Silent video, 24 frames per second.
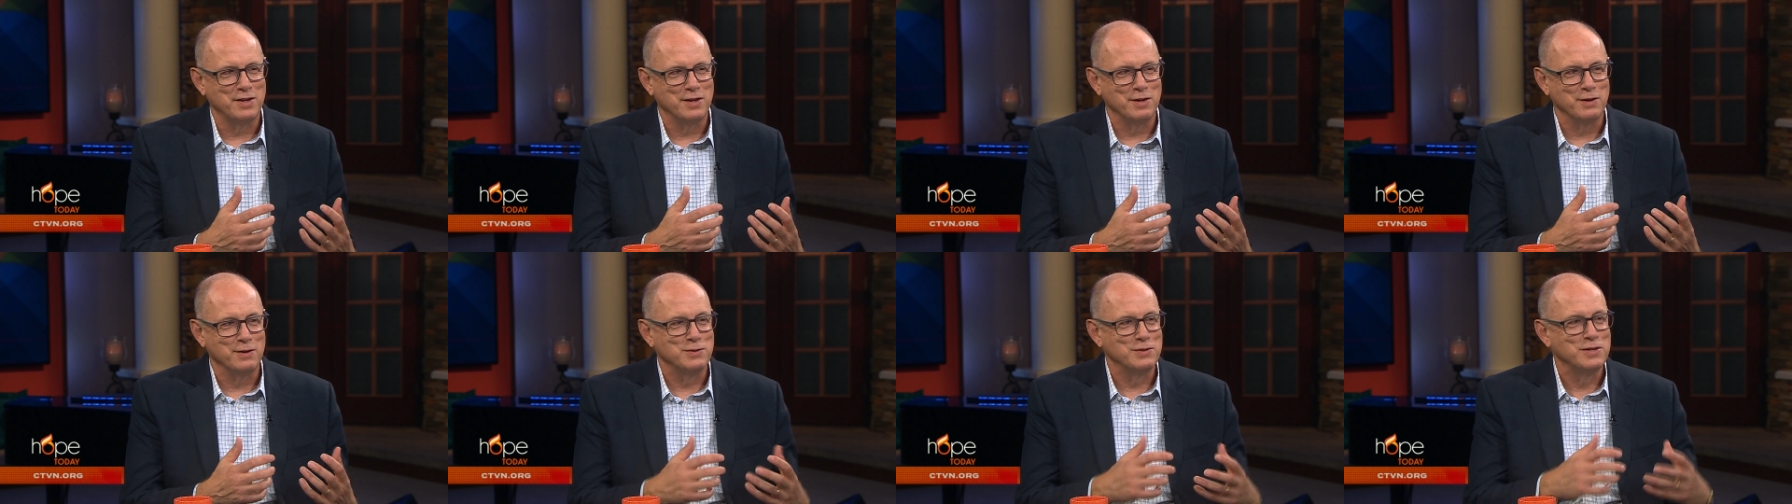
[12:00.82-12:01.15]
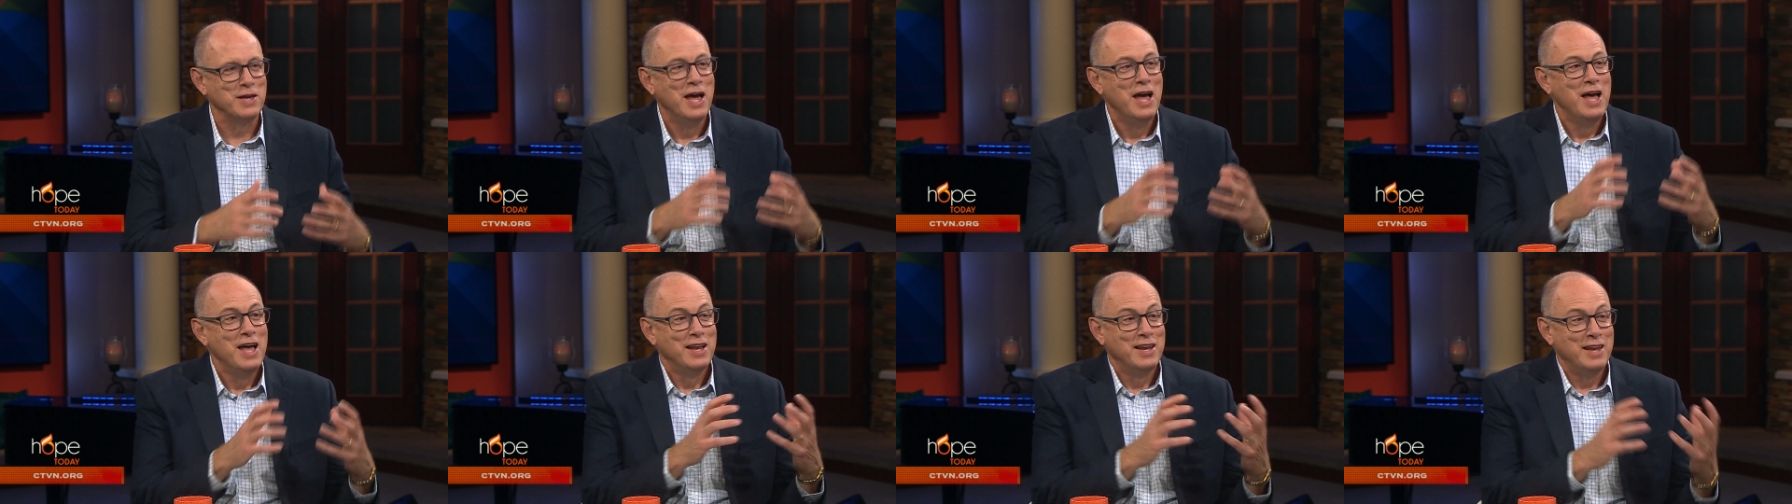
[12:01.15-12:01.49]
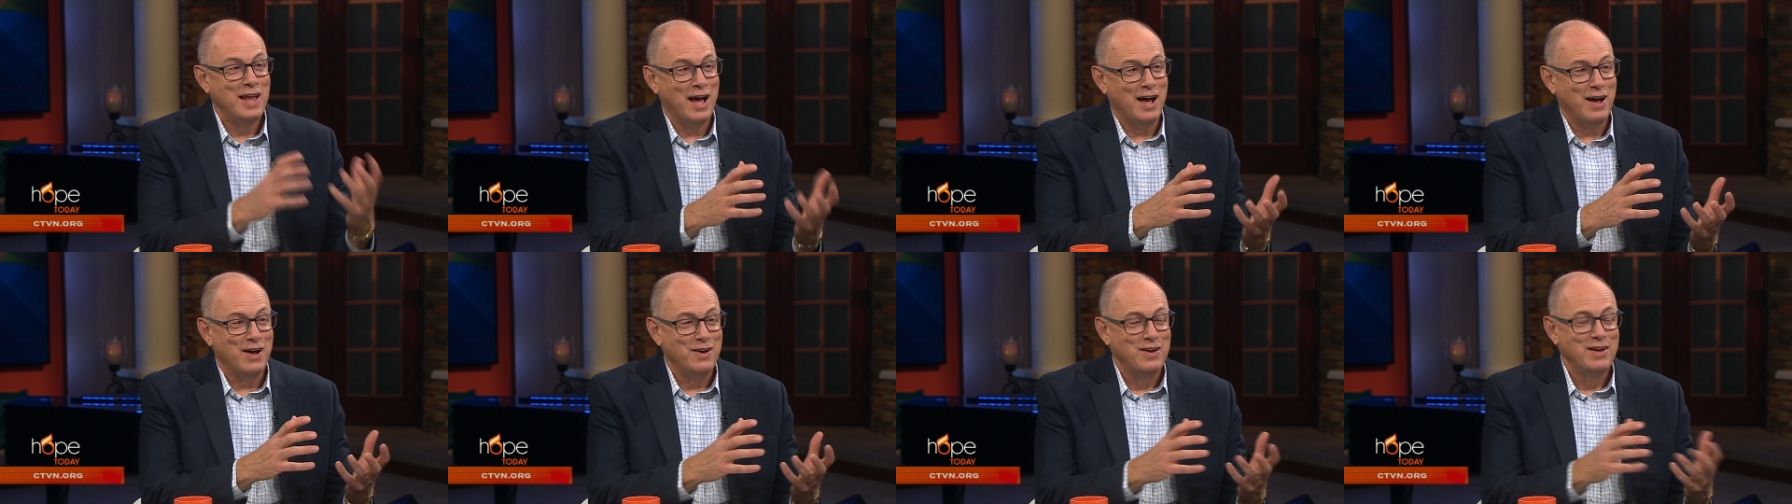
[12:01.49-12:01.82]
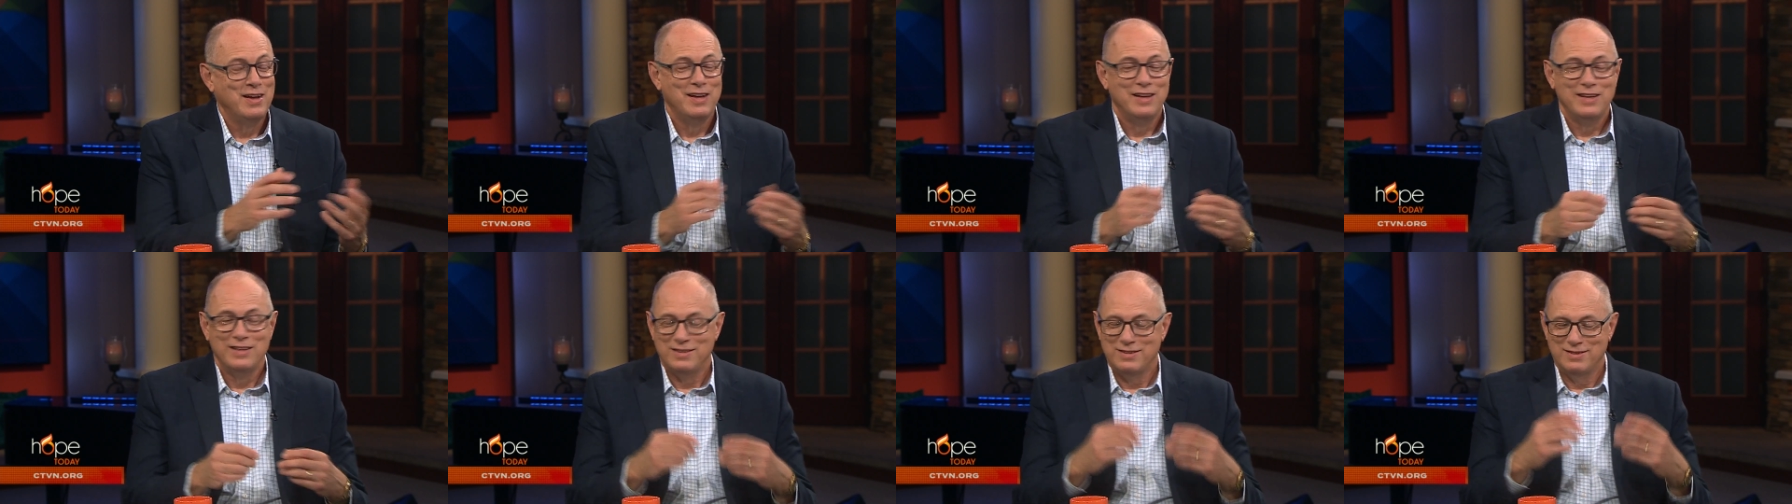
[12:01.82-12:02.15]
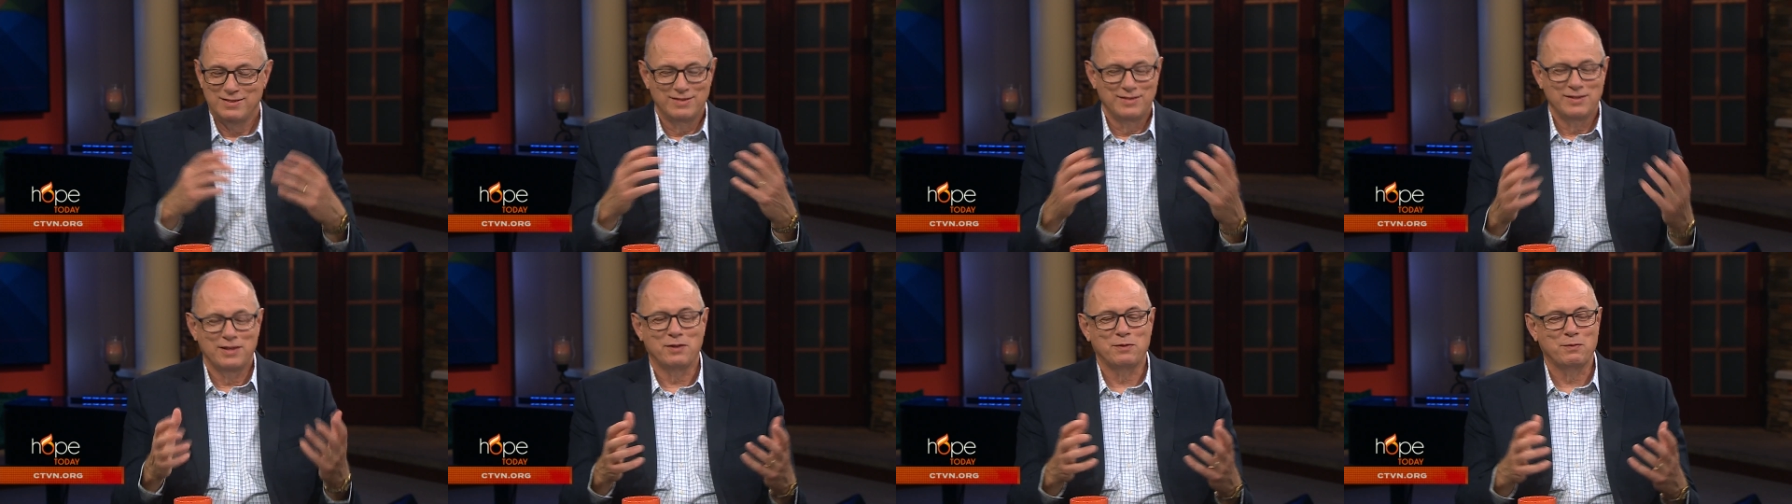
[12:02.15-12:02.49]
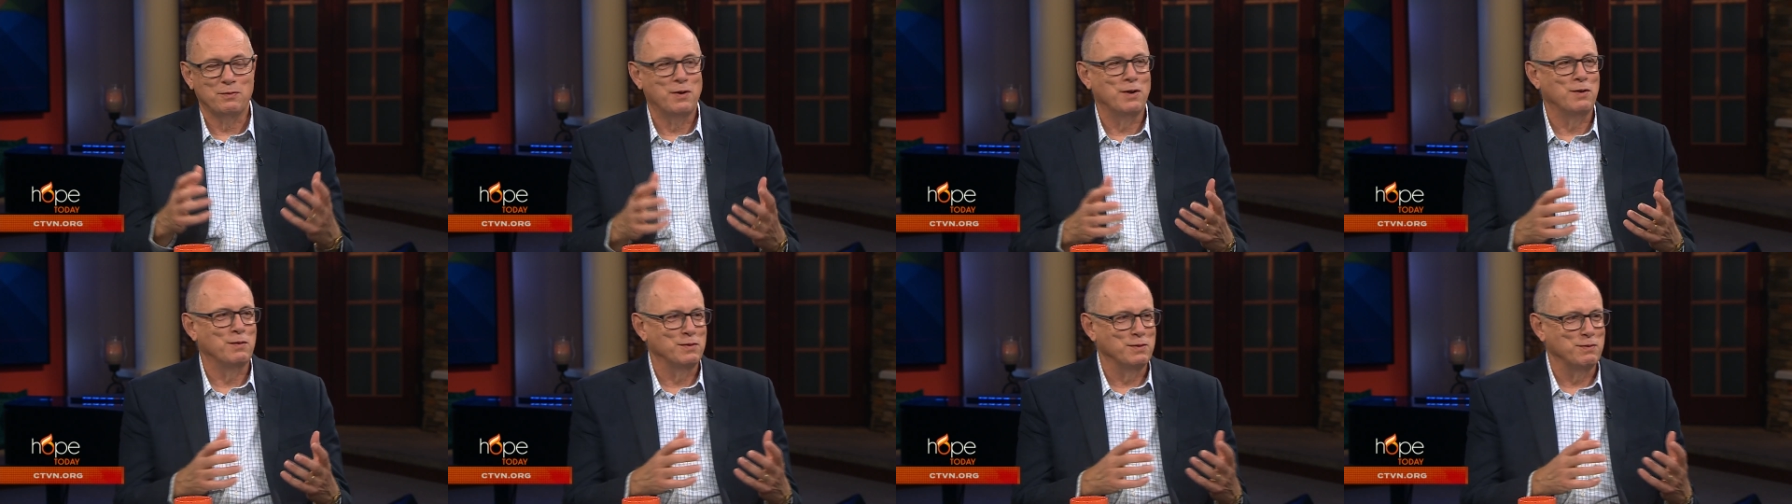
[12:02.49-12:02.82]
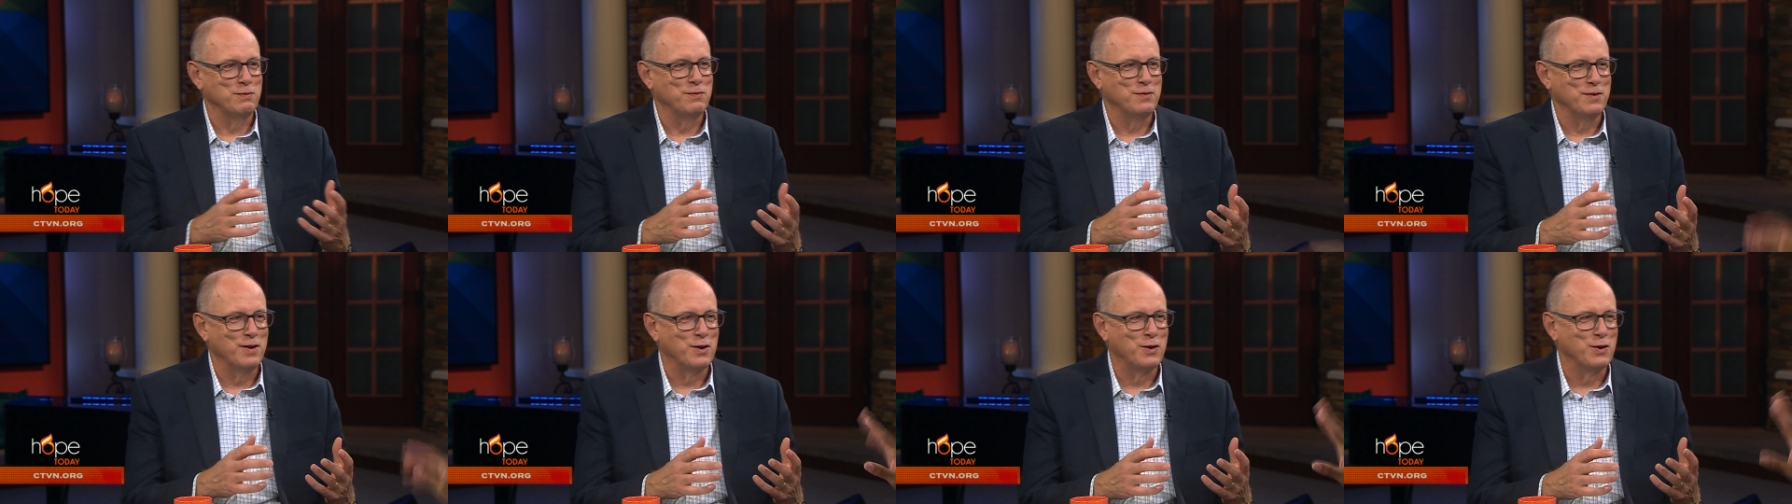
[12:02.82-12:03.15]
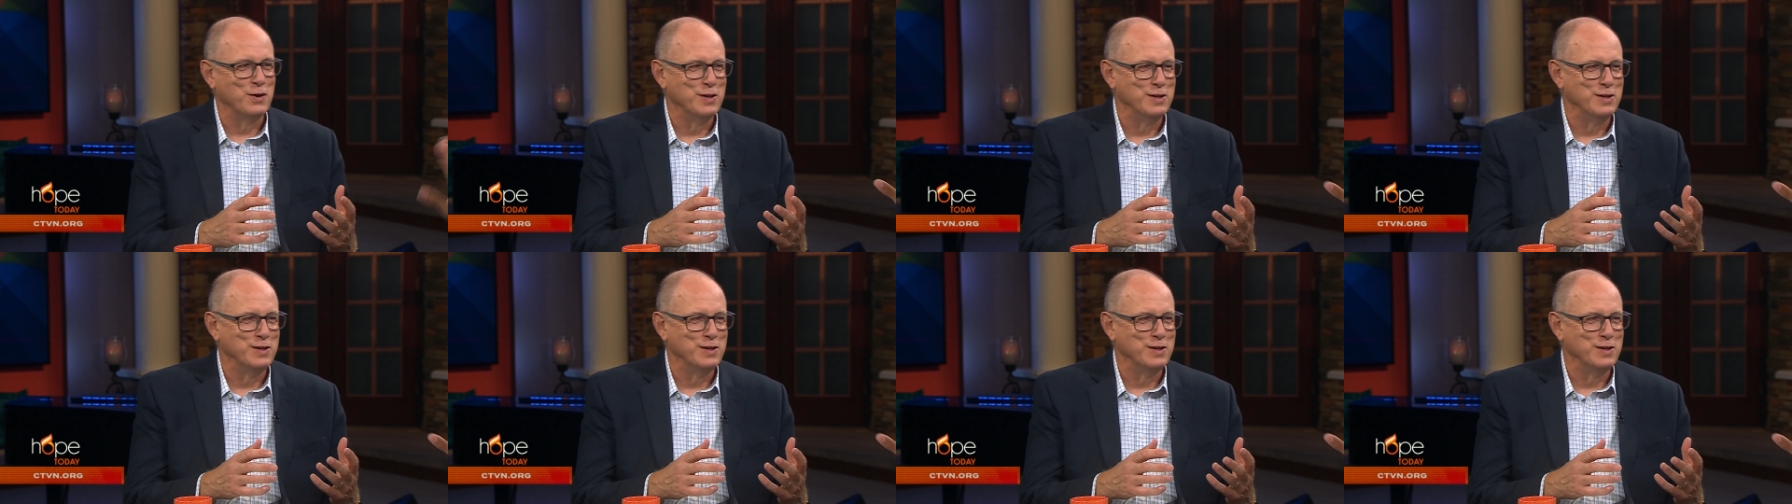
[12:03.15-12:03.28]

videos. Yeah. Now, nothing wrong with Nothing